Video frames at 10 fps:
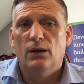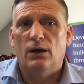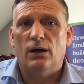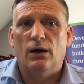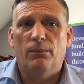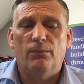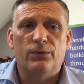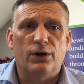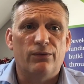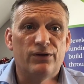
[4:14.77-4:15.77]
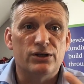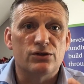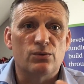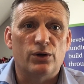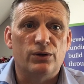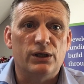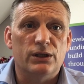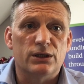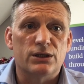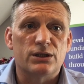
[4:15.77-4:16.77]
this is what you need
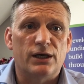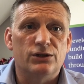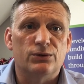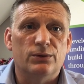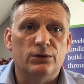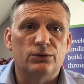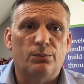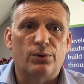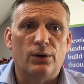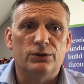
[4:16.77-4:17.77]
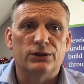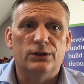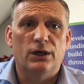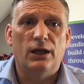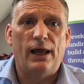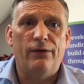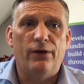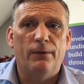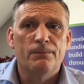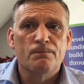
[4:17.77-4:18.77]
at this stage to approach a lender.